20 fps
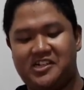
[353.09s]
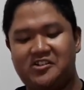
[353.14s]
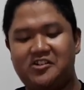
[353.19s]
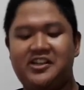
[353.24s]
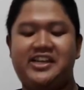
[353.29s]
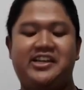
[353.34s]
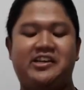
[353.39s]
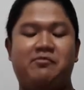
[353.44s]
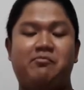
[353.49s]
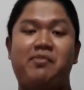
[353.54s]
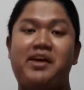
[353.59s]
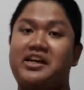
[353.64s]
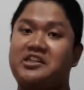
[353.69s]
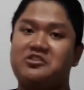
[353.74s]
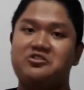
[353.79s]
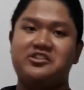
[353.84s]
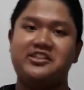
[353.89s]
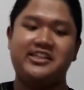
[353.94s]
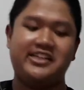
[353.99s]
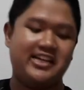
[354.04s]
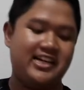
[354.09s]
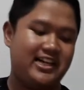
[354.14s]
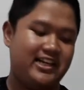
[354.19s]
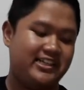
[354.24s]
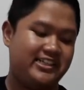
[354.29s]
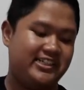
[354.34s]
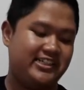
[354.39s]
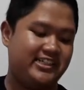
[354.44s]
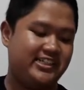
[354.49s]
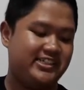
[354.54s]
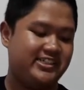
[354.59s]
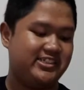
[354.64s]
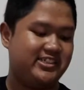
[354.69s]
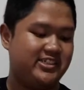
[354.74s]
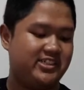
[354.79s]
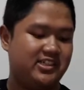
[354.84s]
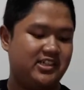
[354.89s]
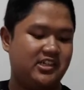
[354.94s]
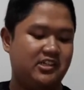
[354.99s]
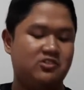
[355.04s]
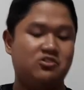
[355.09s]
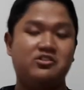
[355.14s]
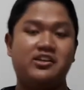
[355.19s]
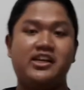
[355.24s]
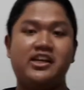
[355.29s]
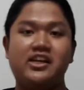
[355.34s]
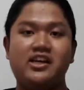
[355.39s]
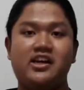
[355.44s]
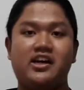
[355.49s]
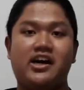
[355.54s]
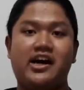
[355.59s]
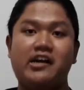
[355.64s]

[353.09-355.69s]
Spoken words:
Okay, back to the reality. Today,